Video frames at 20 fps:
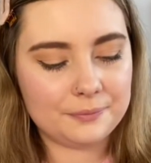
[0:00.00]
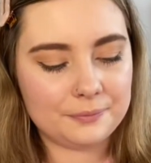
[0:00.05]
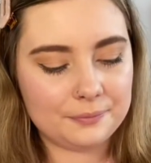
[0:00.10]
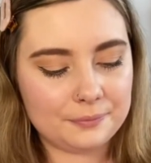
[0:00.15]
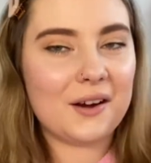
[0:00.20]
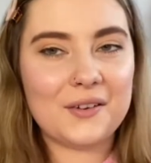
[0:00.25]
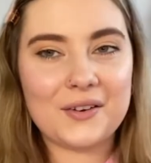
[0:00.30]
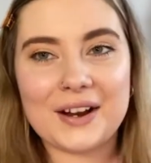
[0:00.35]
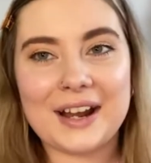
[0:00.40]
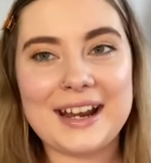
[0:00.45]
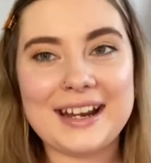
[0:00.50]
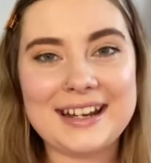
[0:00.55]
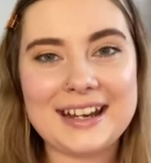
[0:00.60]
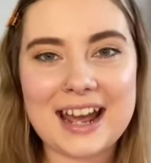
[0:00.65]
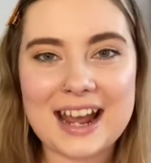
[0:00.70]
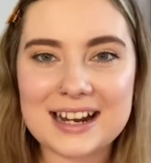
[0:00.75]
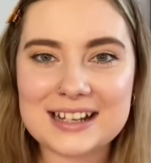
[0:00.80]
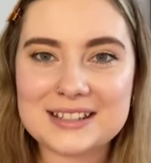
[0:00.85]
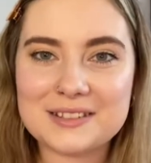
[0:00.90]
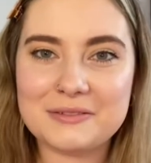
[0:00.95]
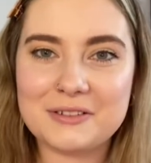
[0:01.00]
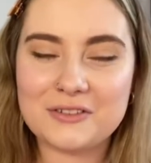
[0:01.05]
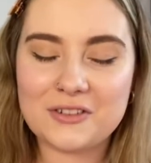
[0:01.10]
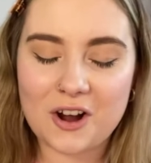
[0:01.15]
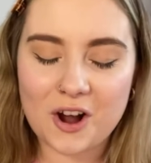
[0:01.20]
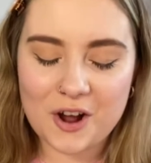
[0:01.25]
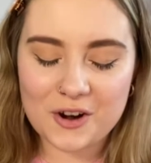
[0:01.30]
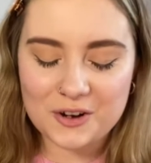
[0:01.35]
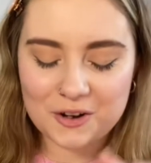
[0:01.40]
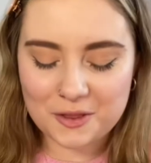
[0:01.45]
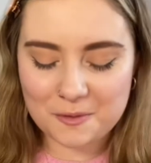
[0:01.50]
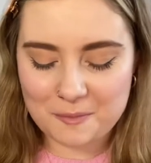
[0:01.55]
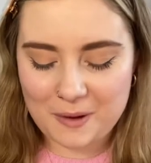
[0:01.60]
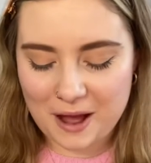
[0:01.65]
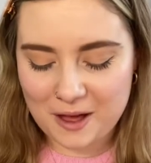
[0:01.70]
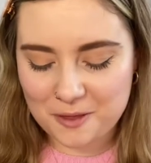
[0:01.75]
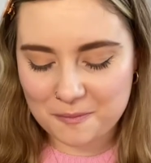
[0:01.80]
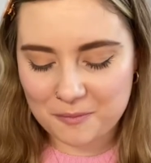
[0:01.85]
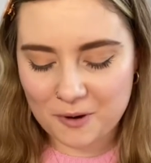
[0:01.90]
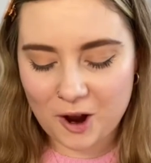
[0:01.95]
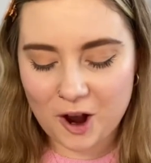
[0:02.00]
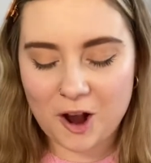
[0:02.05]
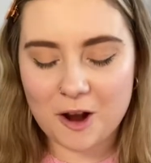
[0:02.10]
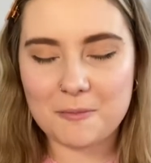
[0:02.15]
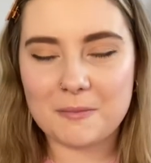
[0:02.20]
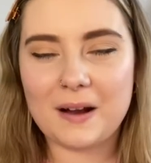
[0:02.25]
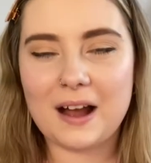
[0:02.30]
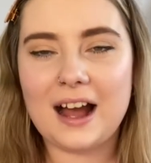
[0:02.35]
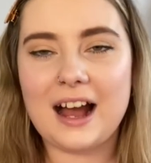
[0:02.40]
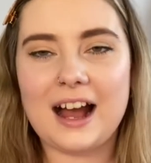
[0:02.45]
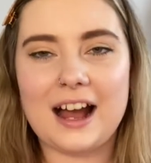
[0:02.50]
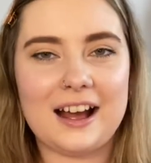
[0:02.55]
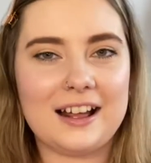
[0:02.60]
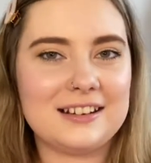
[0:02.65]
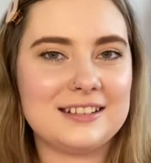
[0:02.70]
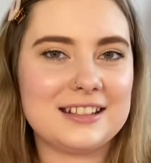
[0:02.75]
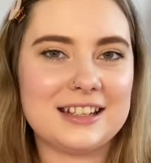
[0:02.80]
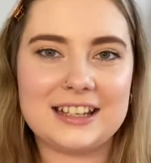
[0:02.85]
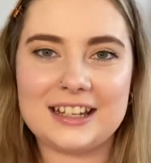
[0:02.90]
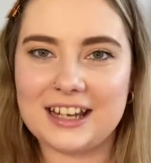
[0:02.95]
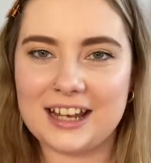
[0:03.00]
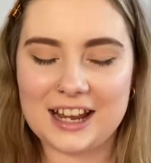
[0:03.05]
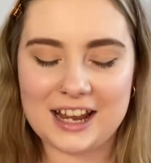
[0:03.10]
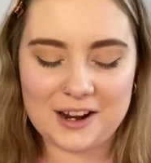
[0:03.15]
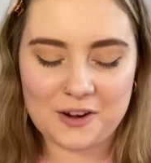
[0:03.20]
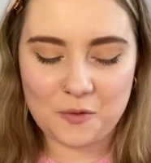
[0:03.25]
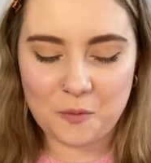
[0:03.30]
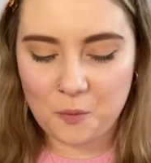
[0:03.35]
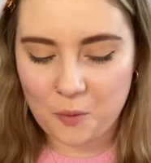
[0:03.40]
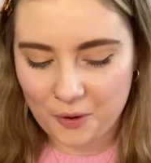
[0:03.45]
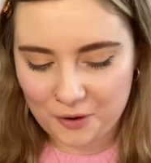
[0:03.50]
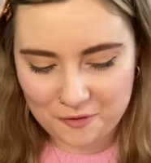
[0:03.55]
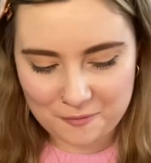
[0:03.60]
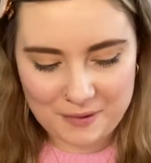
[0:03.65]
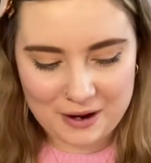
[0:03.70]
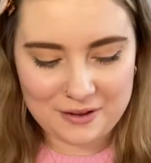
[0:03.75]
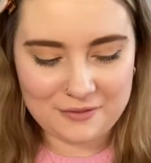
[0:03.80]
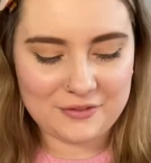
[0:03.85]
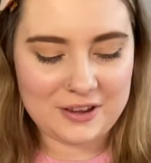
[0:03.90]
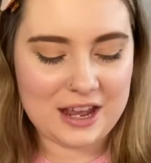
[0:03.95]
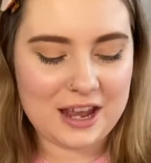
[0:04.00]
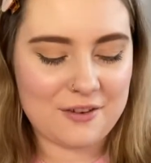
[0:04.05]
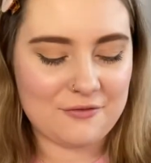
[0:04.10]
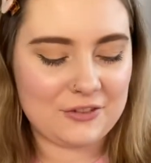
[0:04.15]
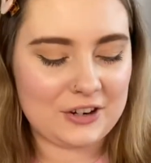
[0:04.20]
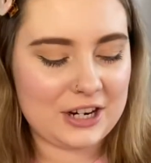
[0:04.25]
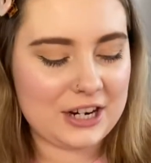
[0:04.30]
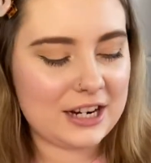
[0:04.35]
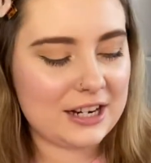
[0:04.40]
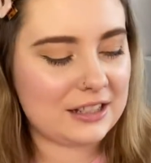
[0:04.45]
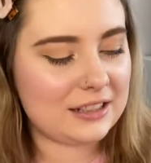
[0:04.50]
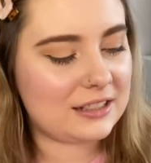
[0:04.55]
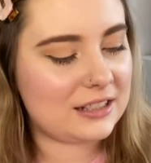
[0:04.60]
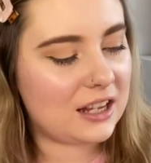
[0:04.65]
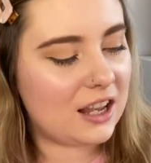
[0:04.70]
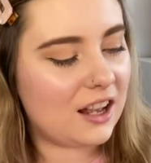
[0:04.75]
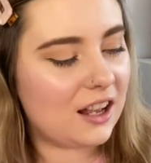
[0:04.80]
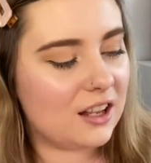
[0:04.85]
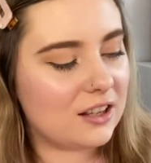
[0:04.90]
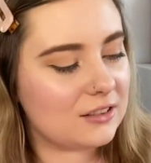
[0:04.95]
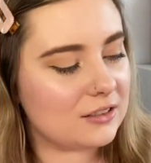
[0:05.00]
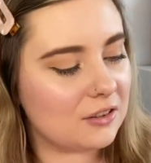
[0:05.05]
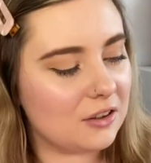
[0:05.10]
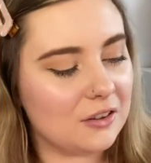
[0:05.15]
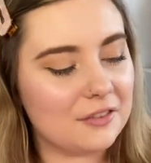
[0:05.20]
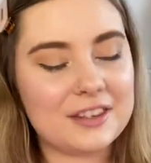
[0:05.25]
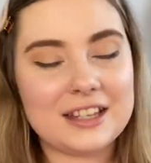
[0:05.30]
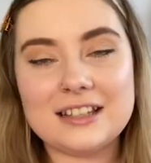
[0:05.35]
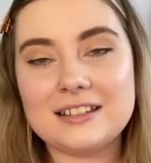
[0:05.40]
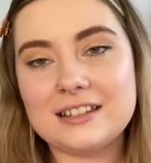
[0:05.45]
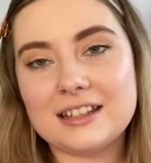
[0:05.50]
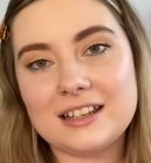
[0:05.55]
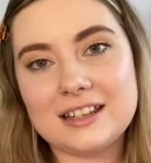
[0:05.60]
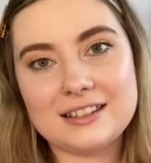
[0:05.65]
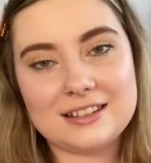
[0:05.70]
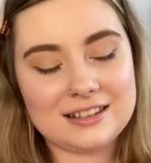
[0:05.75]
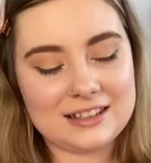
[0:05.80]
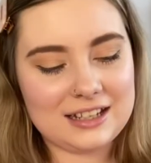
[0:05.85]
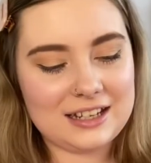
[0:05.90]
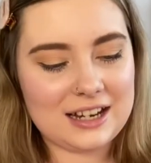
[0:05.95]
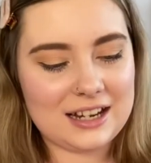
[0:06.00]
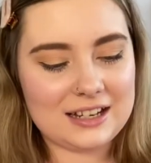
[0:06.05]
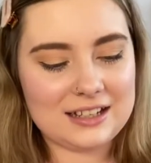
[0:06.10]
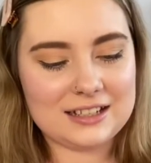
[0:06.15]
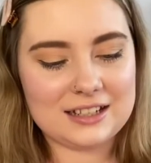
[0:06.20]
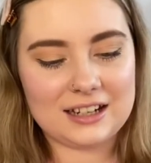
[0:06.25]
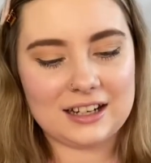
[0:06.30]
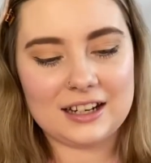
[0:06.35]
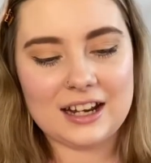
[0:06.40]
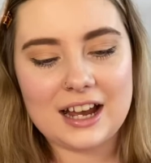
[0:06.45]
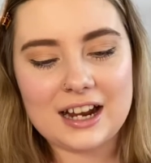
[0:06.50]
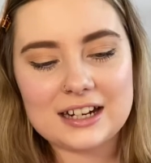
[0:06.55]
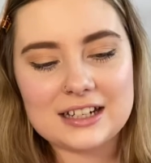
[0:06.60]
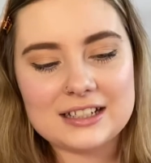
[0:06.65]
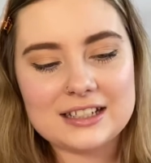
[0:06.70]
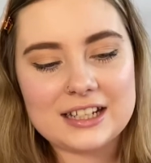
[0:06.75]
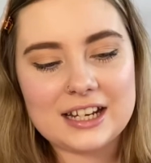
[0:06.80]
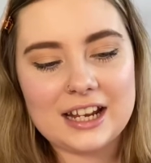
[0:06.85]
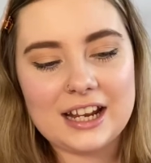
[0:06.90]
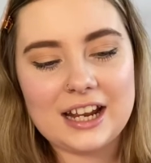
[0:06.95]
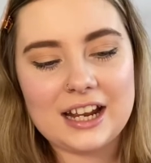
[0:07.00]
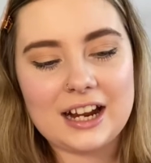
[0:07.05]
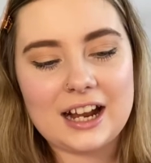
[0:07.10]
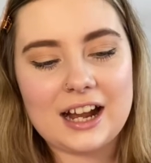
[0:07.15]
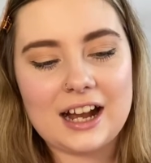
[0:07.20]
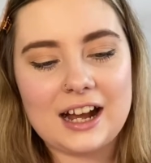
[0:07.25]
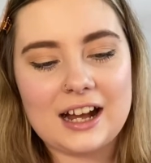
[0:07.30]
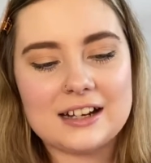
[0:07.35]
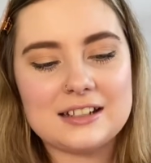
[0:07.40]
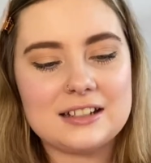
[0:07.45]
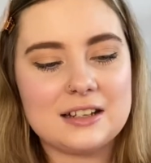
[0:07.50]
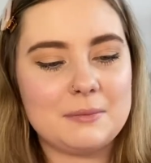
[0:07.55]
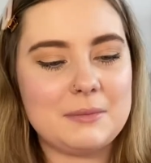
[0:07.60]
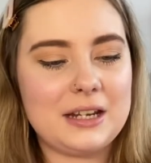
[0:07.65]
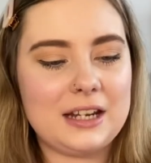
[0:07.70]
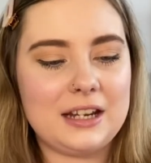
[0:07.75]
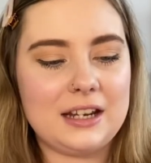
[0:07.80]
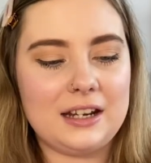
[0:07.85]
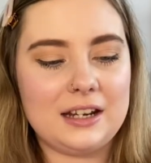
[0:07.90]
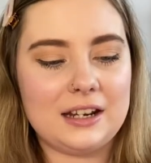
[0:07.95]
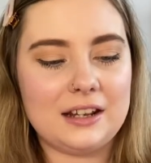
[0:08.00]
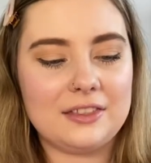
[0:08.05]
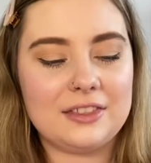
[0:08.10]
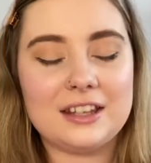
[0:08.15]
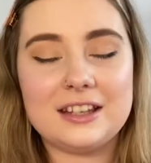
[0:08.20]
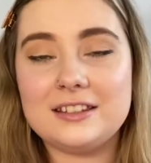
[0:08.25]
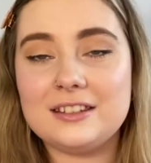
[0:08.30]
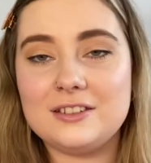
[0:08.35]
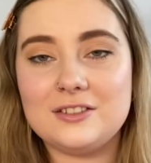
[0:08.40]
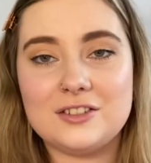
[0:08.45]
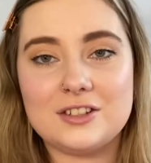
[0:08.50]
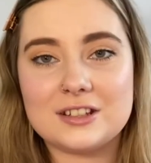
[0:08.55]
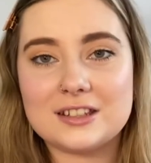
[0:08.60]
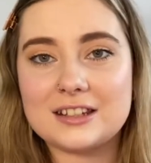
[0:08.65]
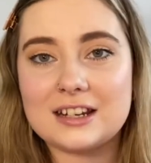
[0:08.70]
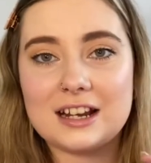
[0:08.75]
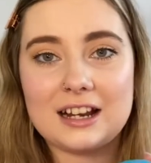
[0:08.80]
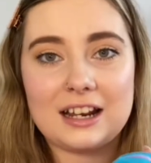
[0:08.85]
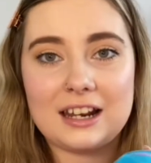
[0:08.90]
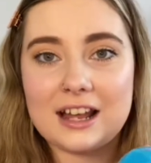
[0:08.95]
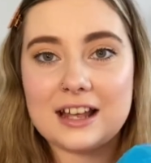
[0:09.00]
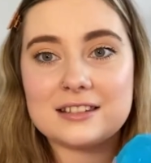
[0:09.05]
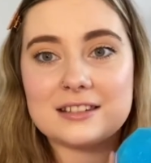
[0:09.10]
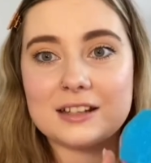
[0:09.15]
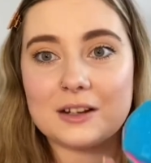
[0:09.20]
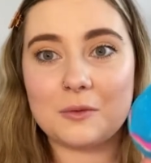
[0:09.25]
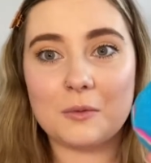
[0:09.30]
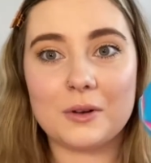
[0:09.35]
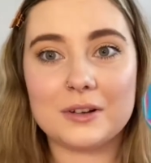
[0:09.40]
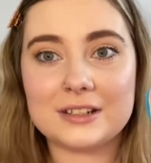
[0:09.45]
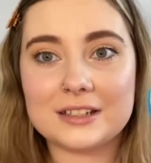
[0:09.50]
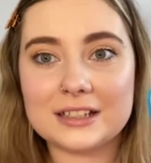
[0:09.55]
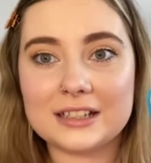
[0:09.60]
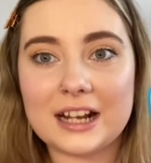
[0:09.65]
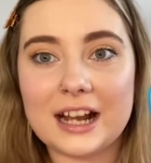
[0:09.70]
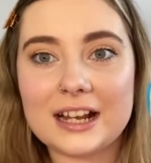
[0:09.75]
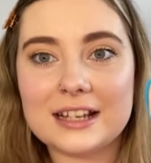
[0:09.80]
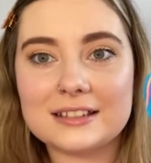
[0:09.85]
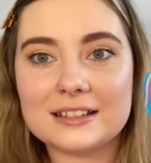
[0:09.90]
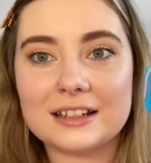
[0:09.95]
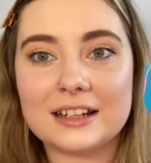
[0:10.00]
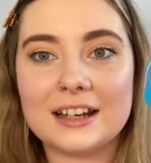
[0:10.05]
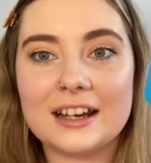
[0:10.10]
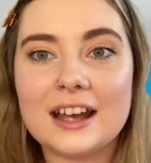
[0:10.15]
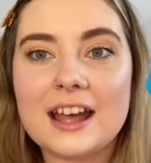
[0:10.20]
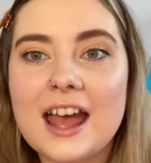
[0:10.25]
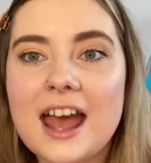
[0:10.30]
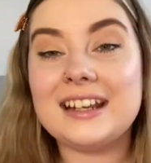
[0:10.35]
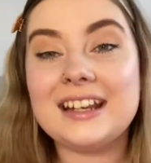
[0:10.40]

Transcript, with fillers: okay next we've got another bath bomb and again one of my favorites so this is the Intergalactic and I mean this is just a classic one to get isn't it?